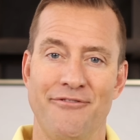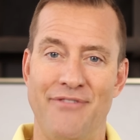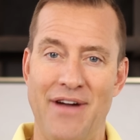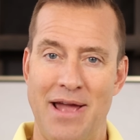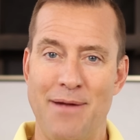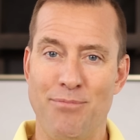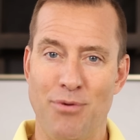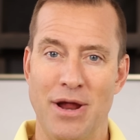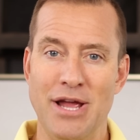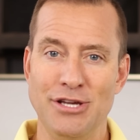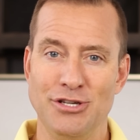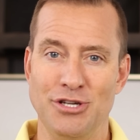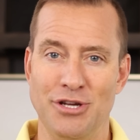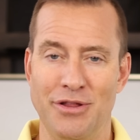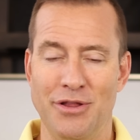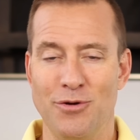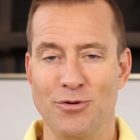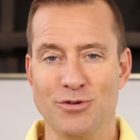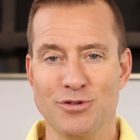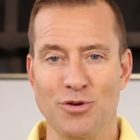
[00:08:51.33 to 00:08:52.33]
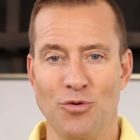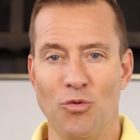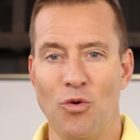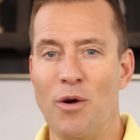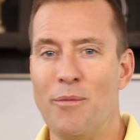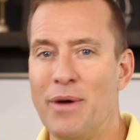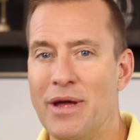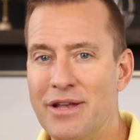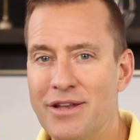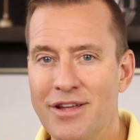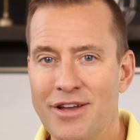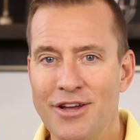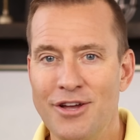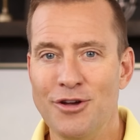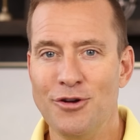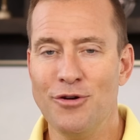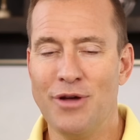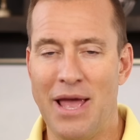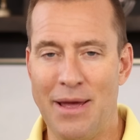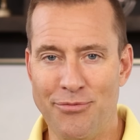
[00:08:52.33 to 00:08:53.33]
vibration. There was a woman
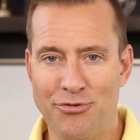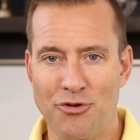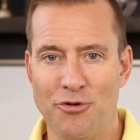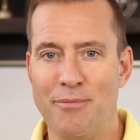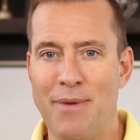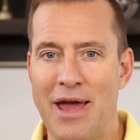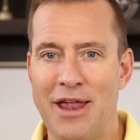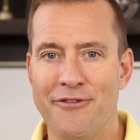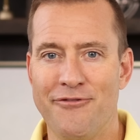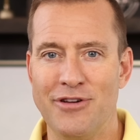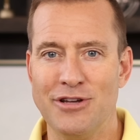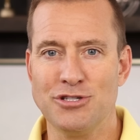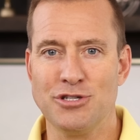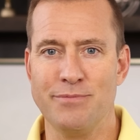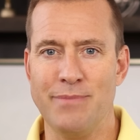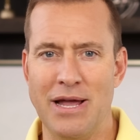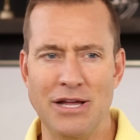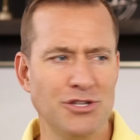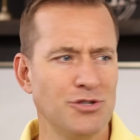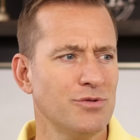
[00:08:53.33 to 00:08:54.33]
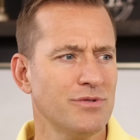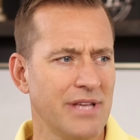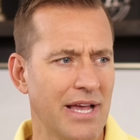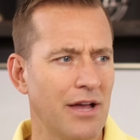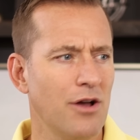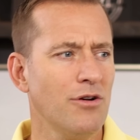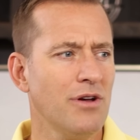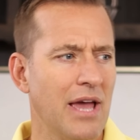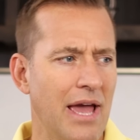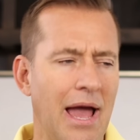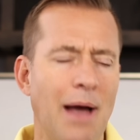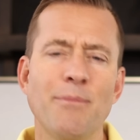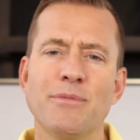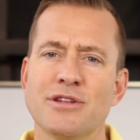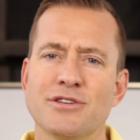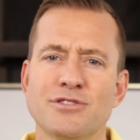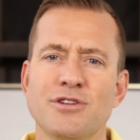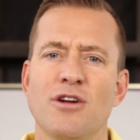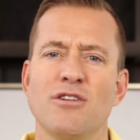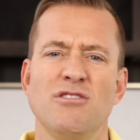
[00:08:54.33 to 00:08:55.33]
who came through Manifest Your Man. She was like, okay, I'm
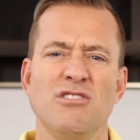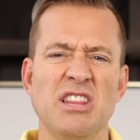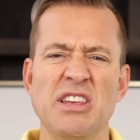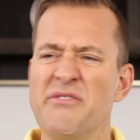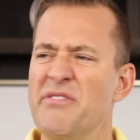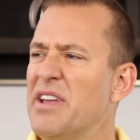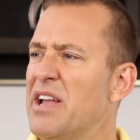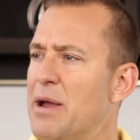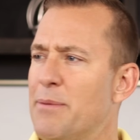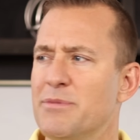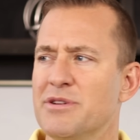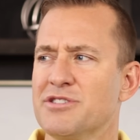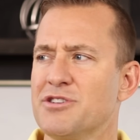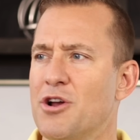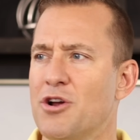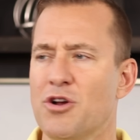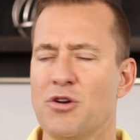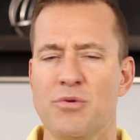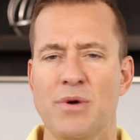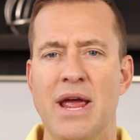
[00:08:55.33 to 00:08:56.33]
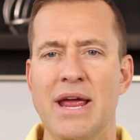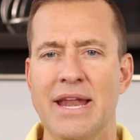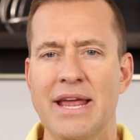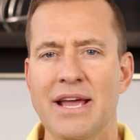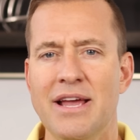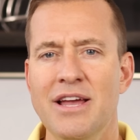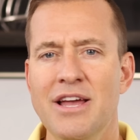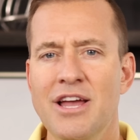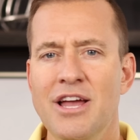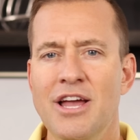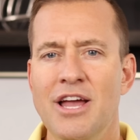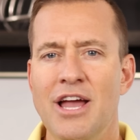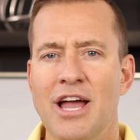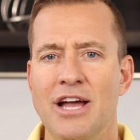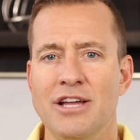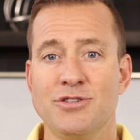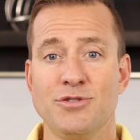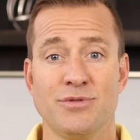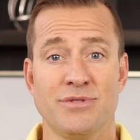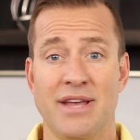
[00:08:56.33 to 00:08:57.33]
going to start living, I'm going to start creating.
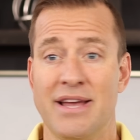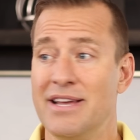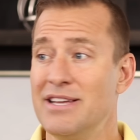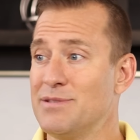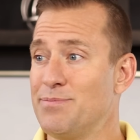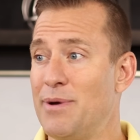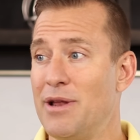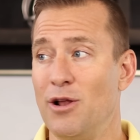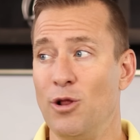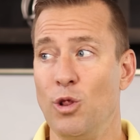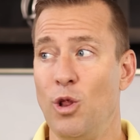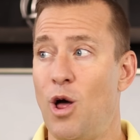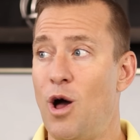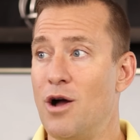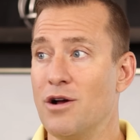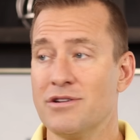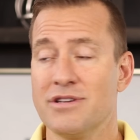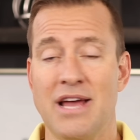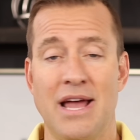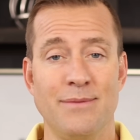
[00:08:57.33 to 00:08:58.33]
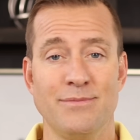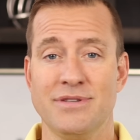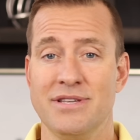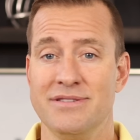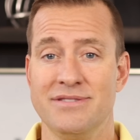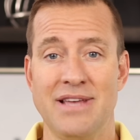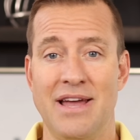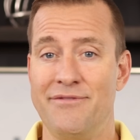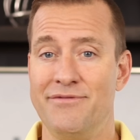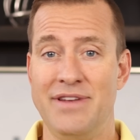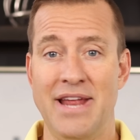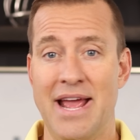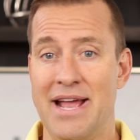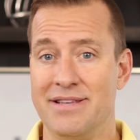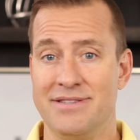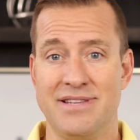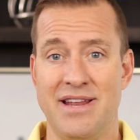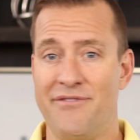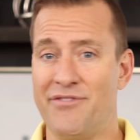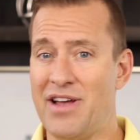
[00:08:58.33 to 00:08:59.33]
And she was like, It's been a long time since I've
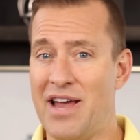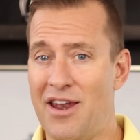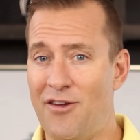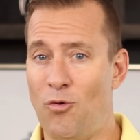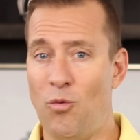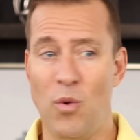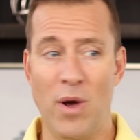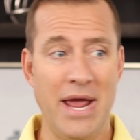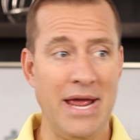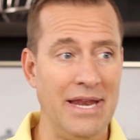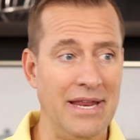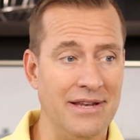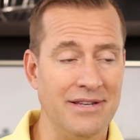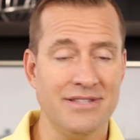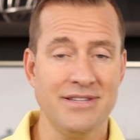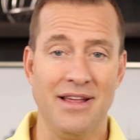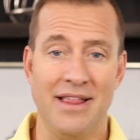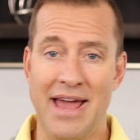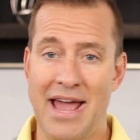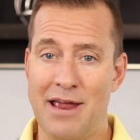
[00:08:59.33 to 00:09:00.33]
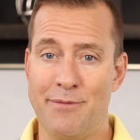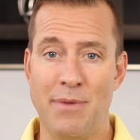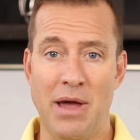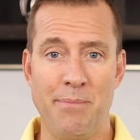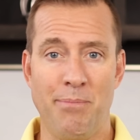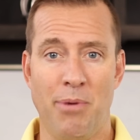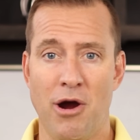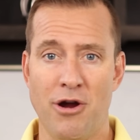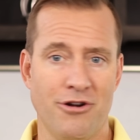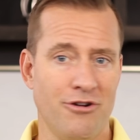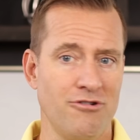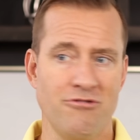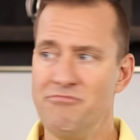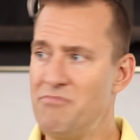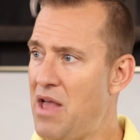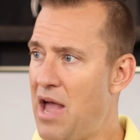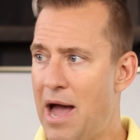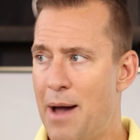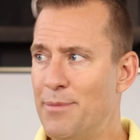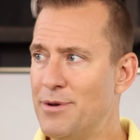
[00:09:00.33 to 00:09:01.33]
danced. I've kind of waited until I had my partner.
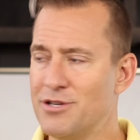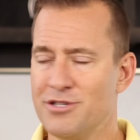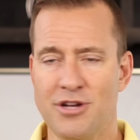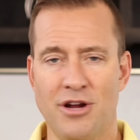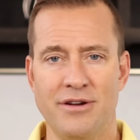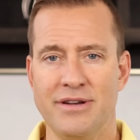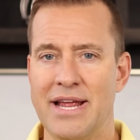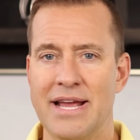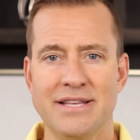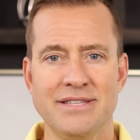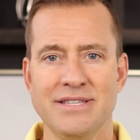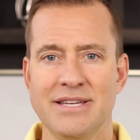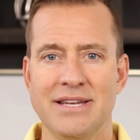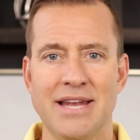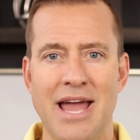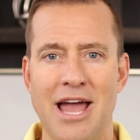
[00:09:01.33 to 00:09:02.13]
I'm going to start dancing